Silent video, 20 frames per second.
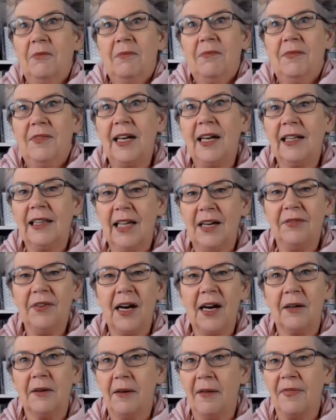They're
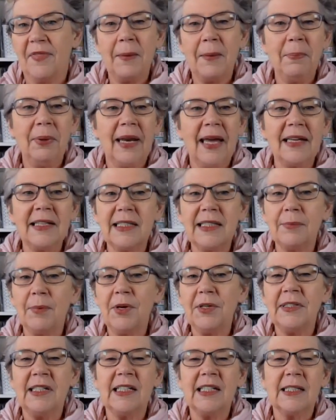clever. They place the
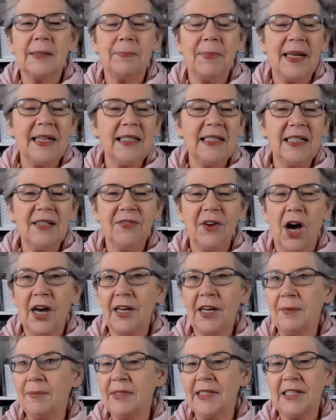most expensive
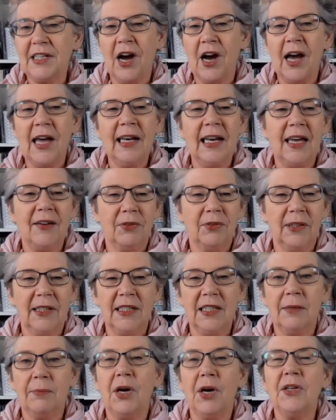items at eye level
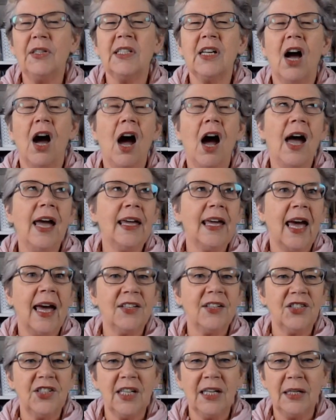in the most
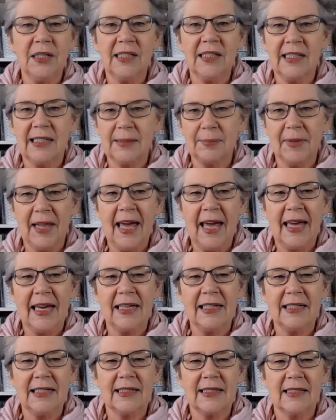eye-catching
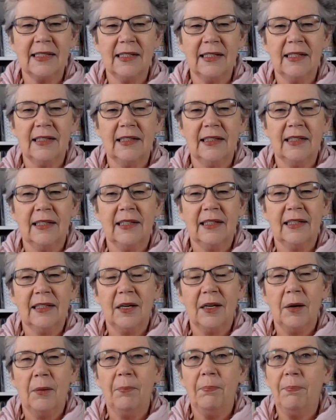displays.
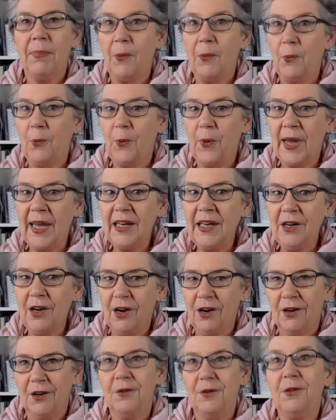But we
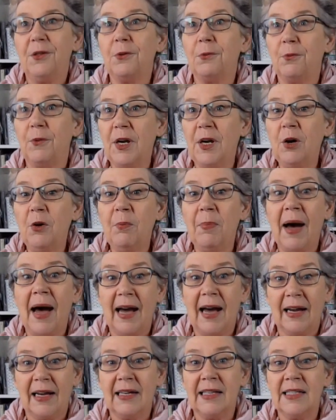know the real
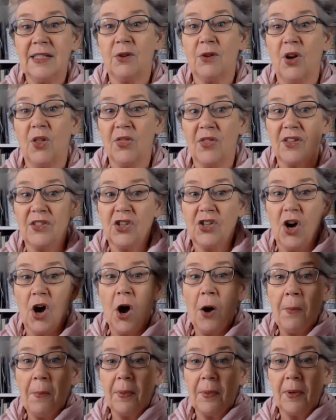bargains are on the
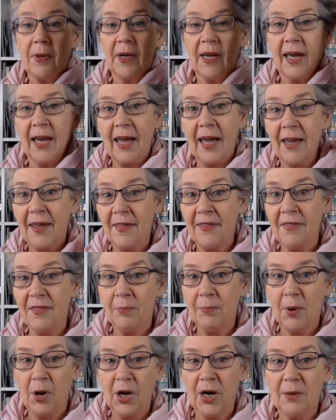top and the
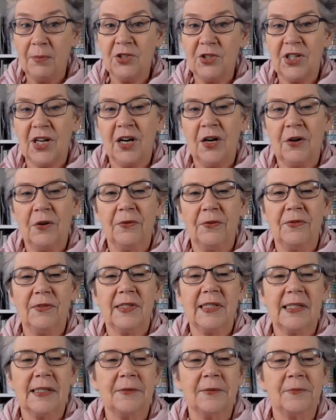bottom
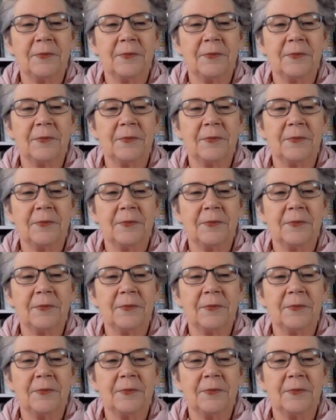shelves.